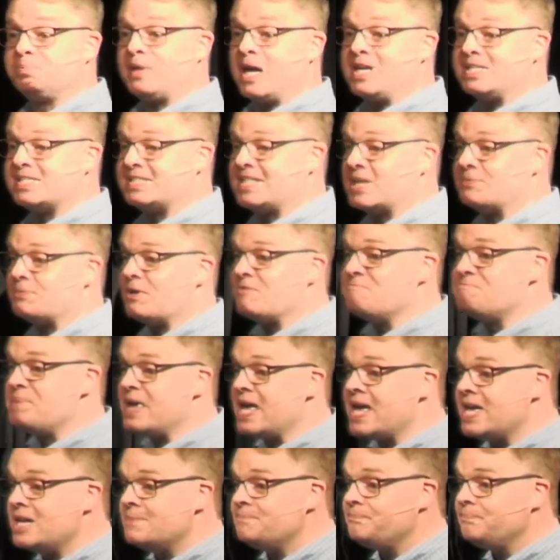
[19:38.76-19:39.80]
places that we've
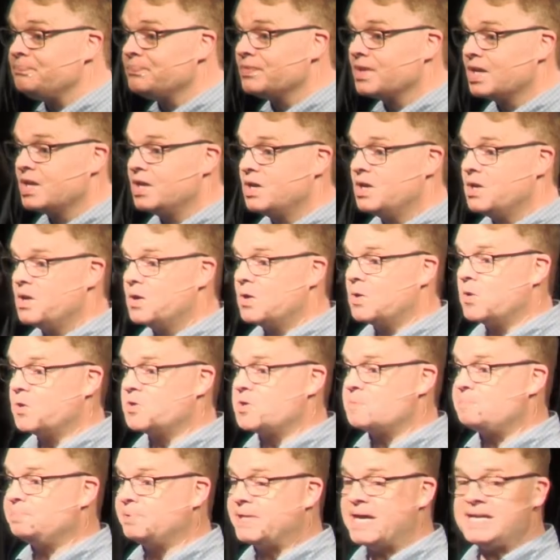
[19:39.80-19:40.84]
been or
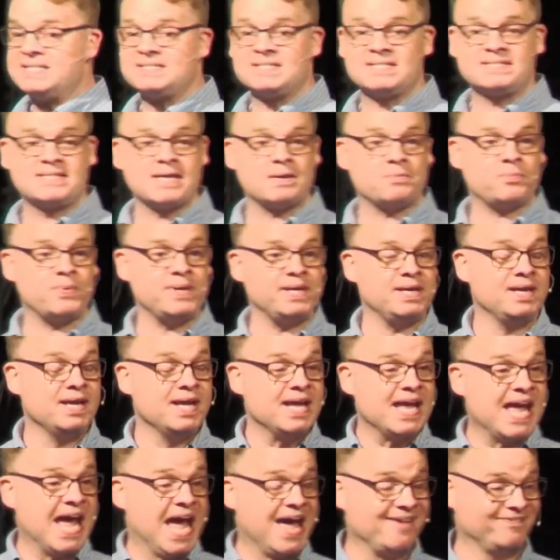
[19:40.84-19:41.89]
the places that we
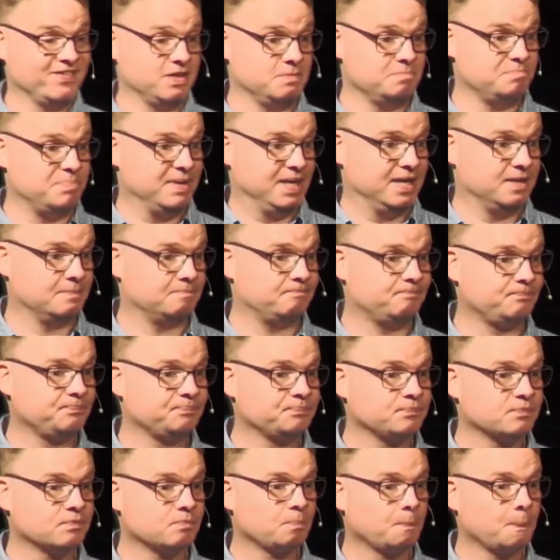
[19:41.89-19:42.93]
haven't been.
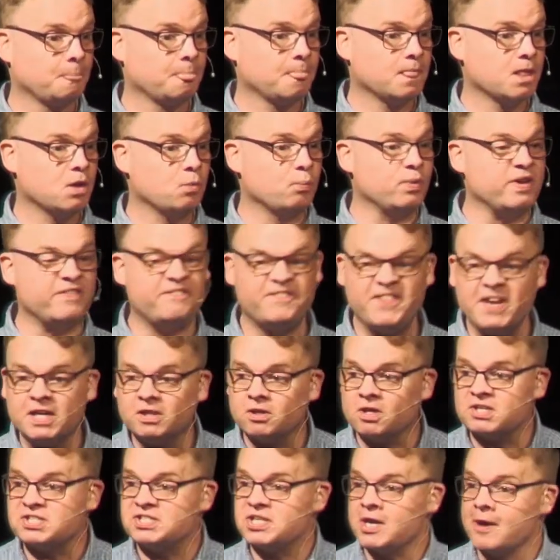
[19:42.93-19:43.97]
We feel
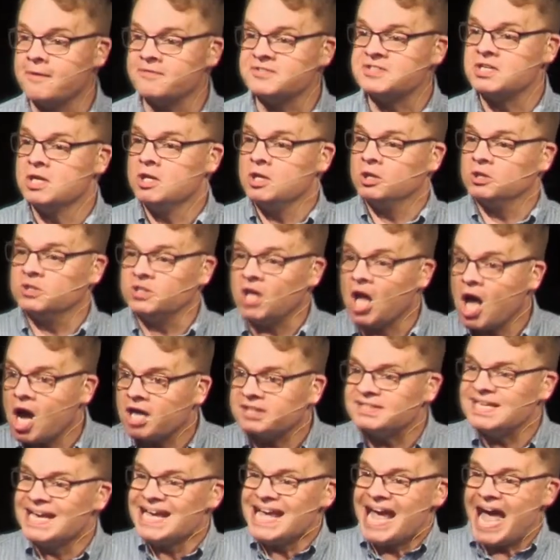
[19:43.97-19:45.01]
ourselves
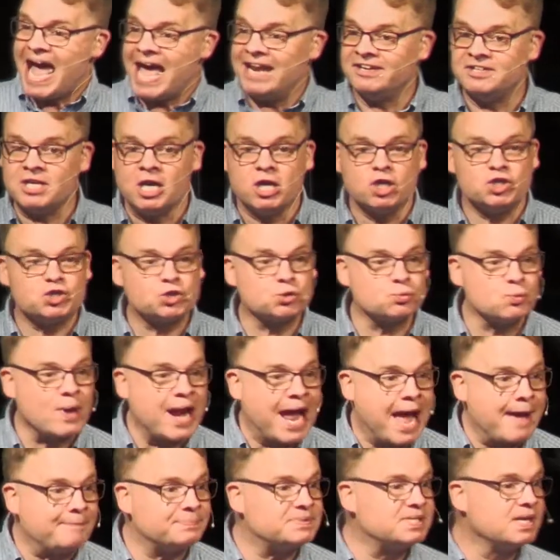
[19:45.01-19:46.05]
locked and
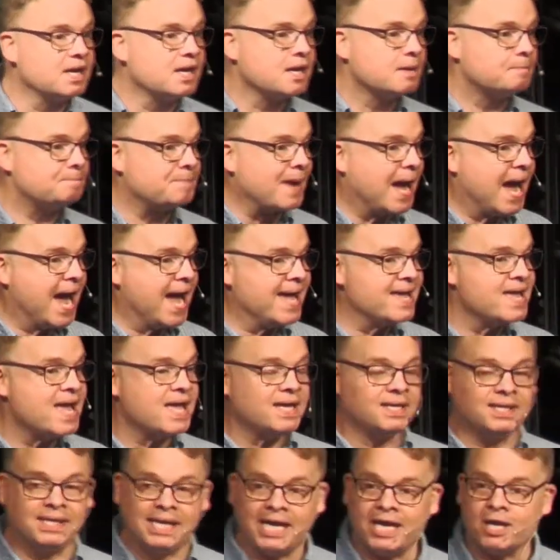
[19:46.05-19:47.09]
trapped by
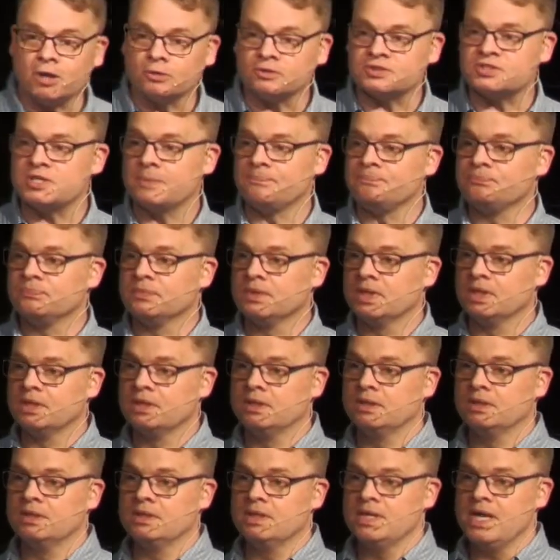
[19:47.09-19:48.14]
guilt.
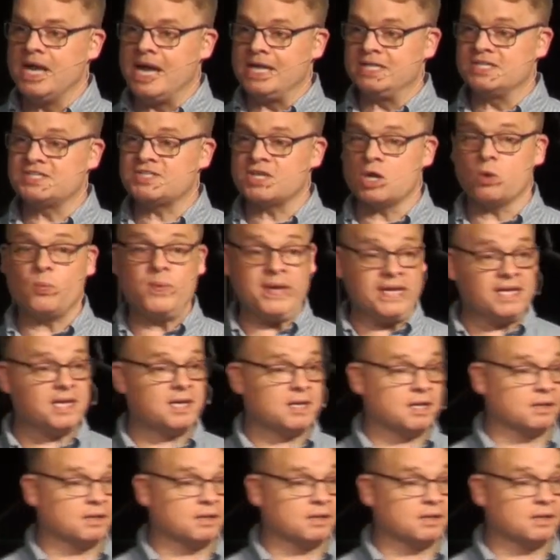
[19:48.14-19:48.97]
And so we could